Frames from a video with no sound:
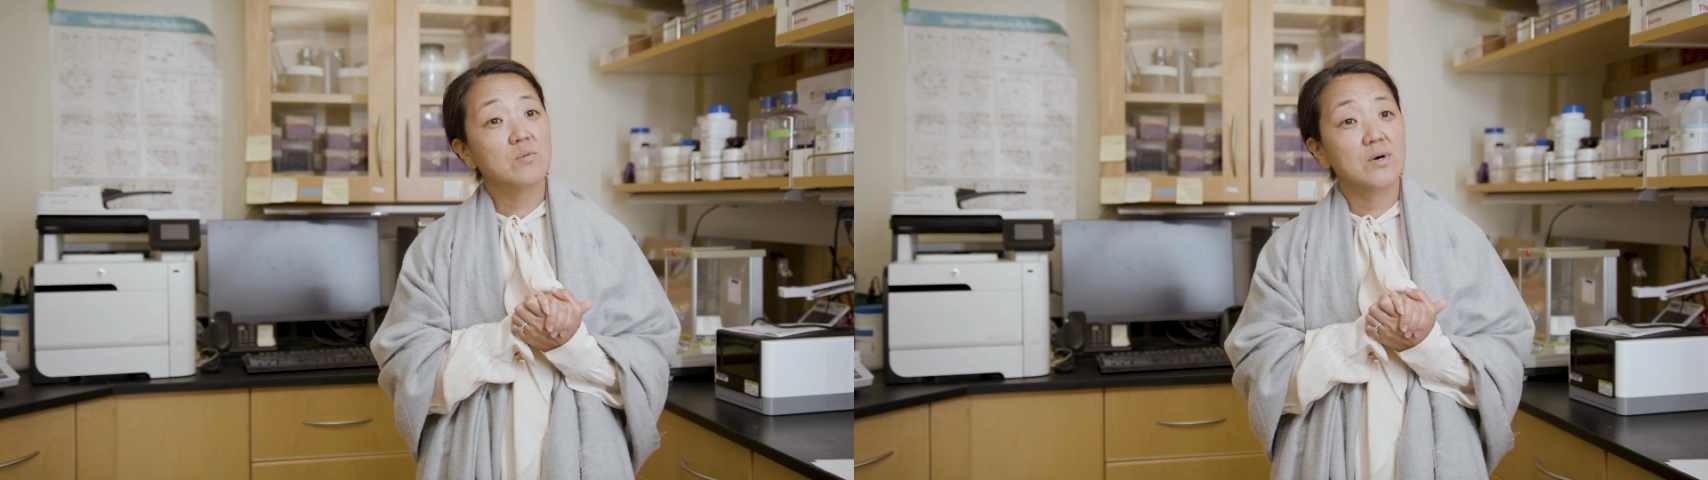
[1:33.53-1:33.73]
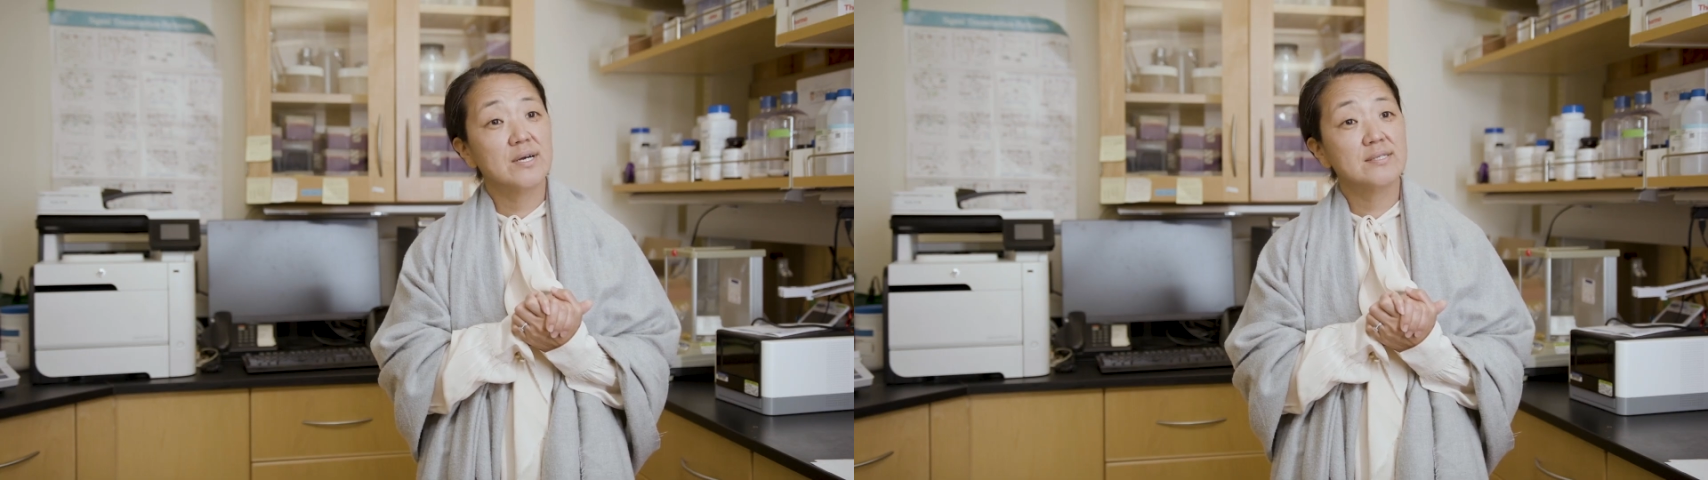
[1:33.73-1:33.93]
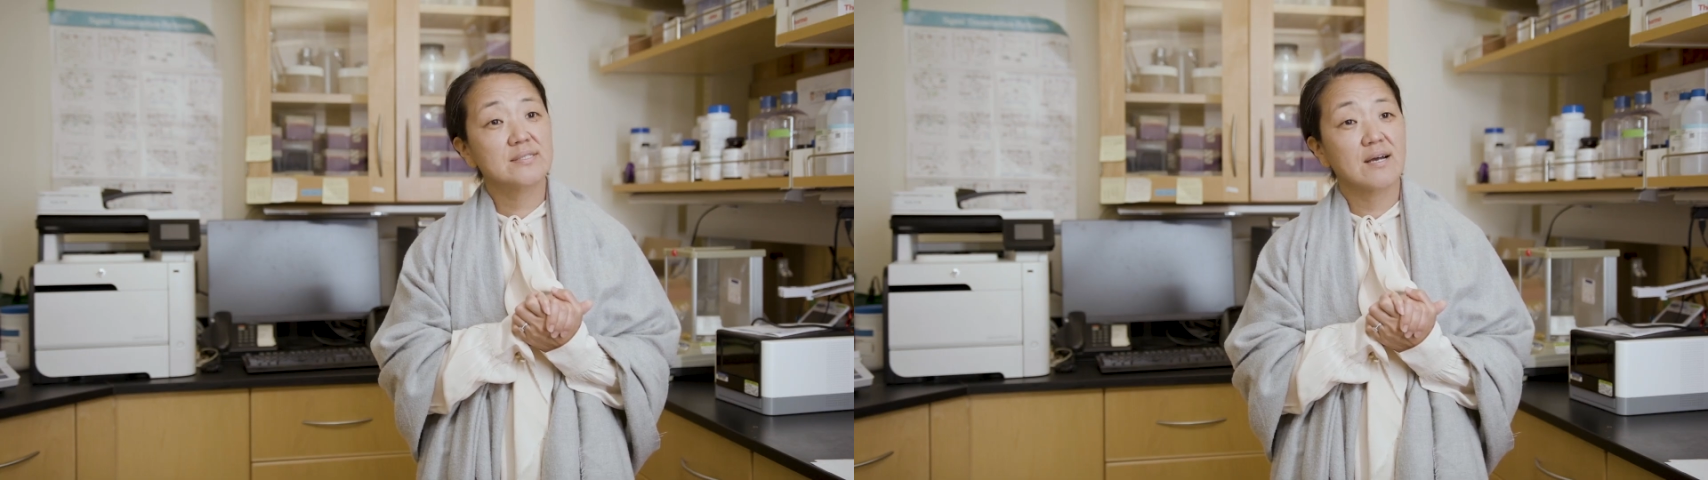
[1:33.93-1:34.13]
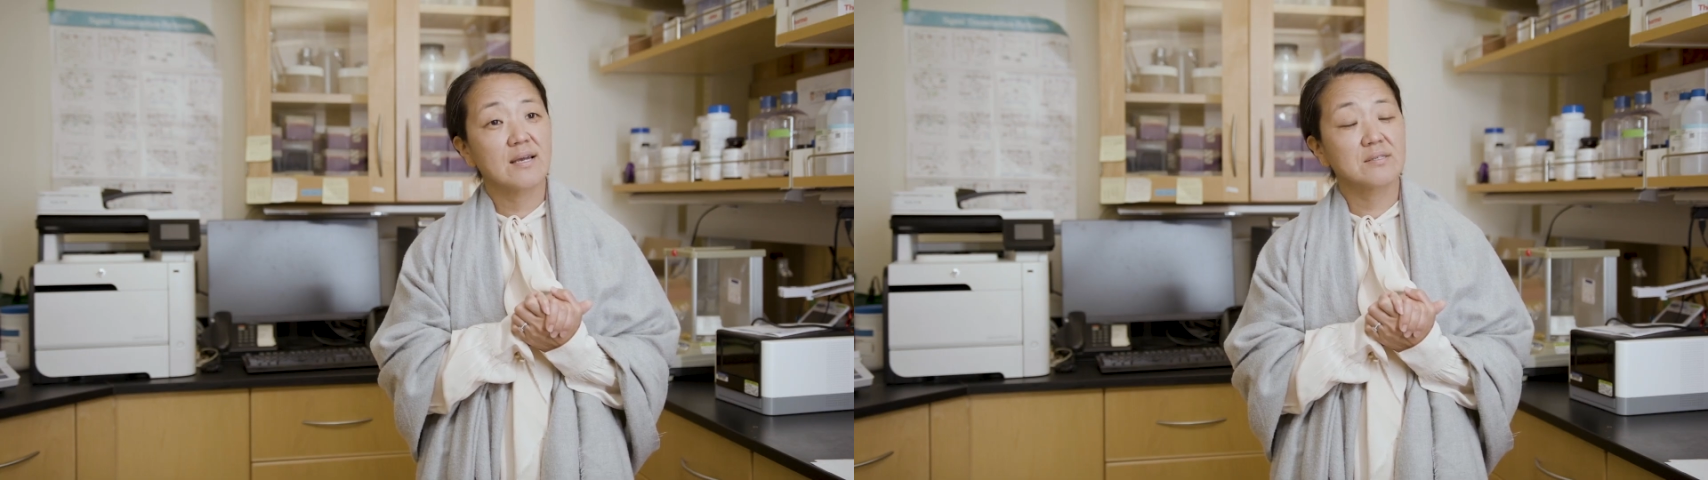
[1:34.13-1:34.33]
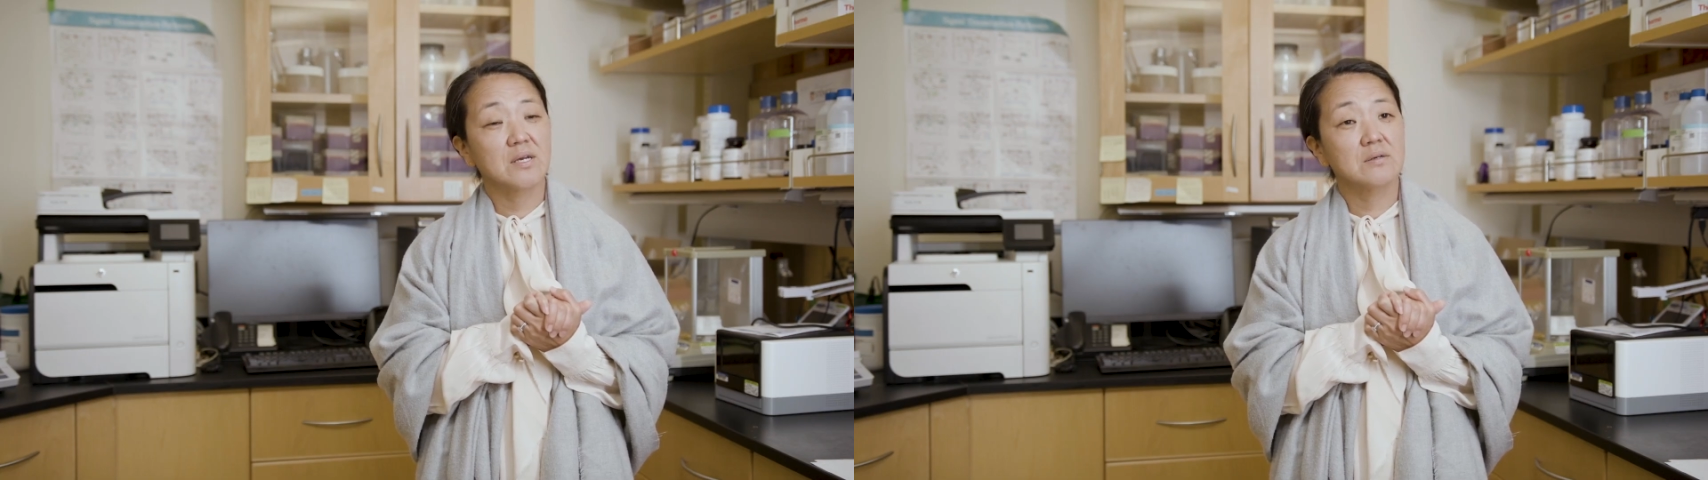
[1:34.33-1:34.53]
was
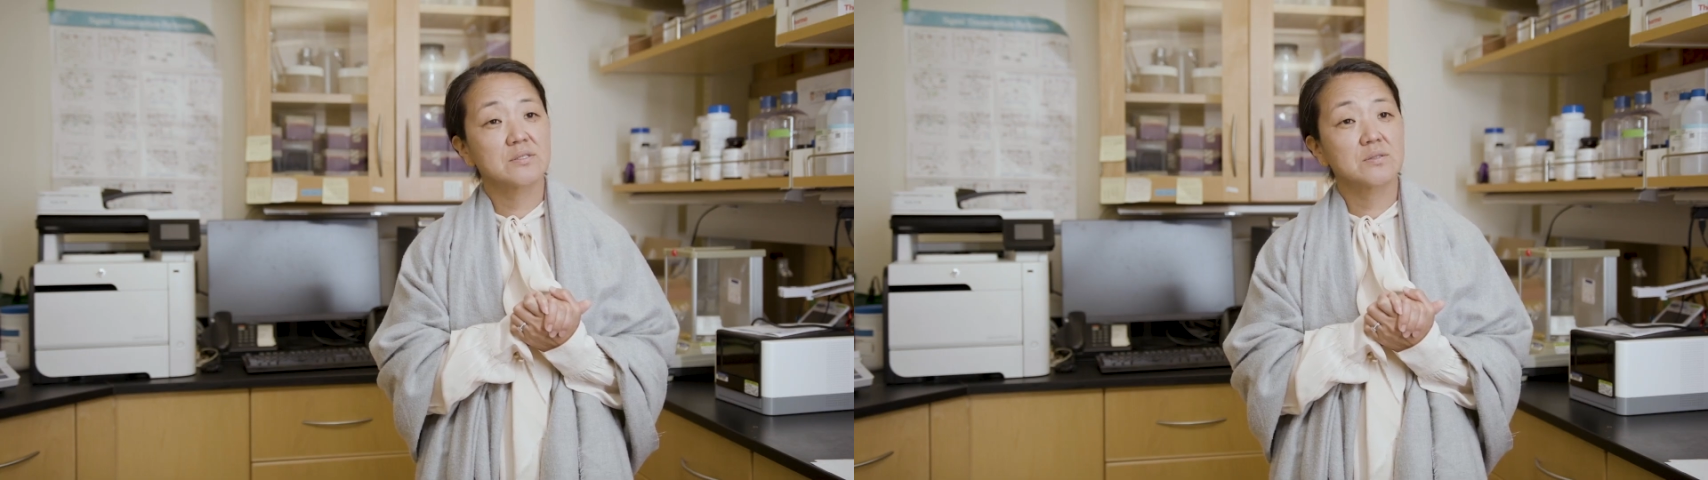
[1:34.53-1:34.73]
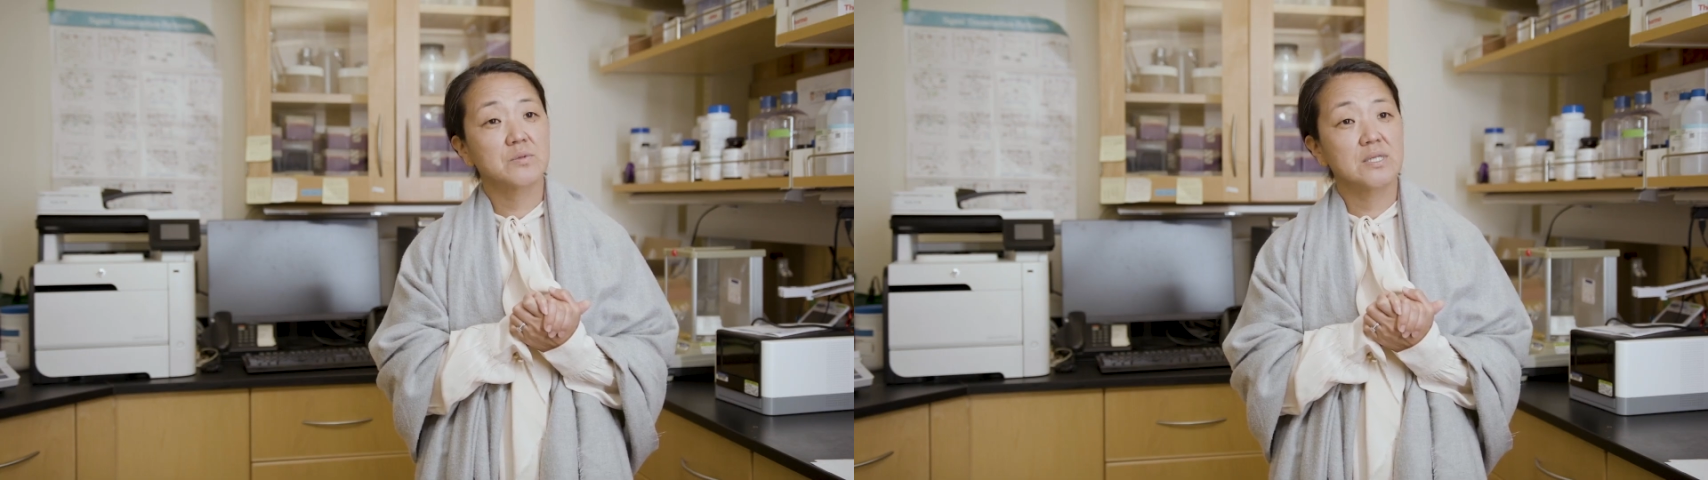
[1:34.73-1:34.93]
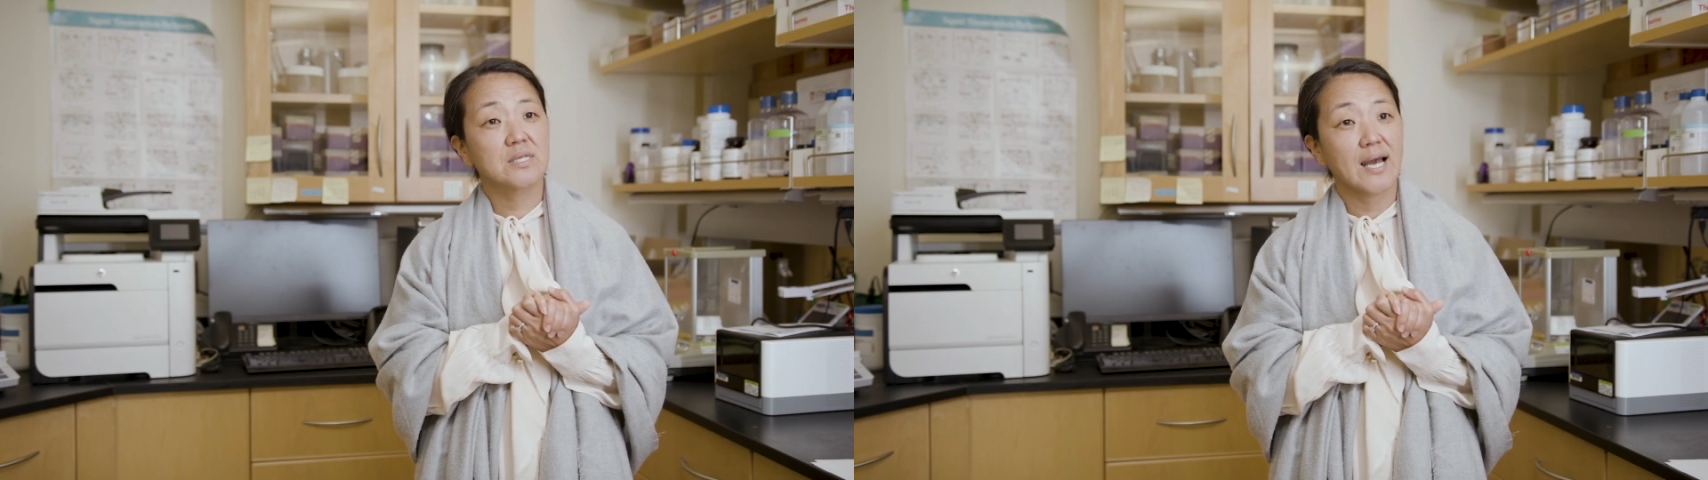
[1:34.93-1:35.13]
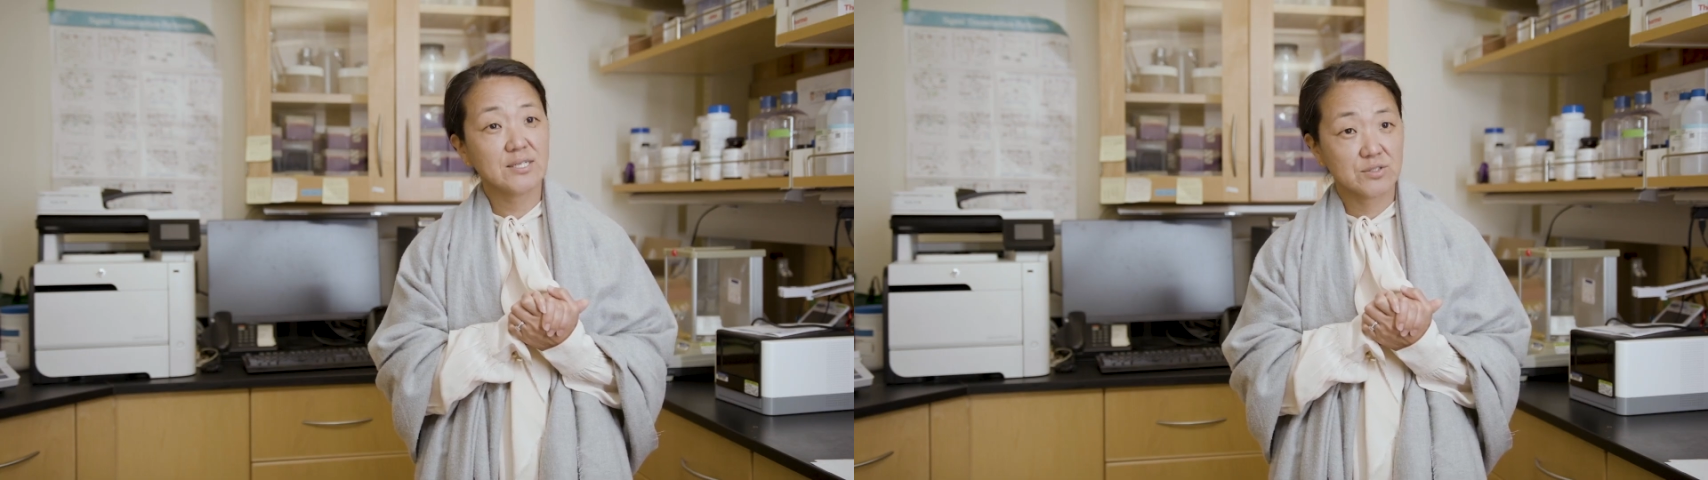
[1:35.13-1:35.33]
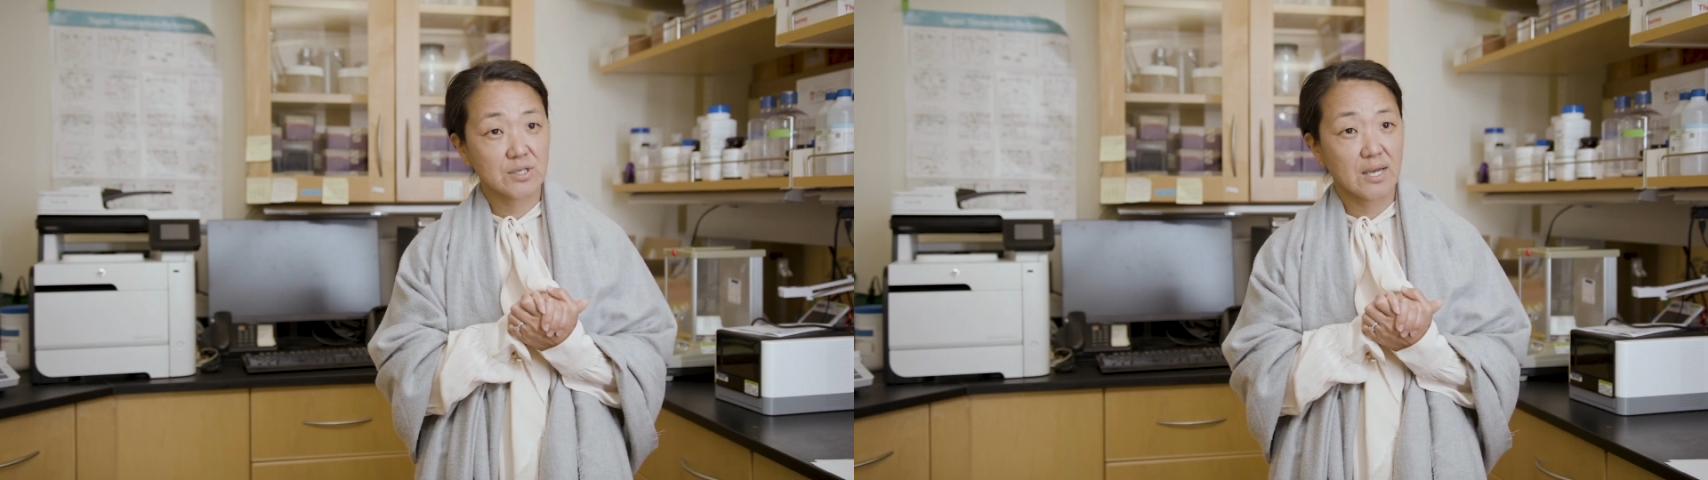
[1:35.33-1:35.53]
diagnosed with gastric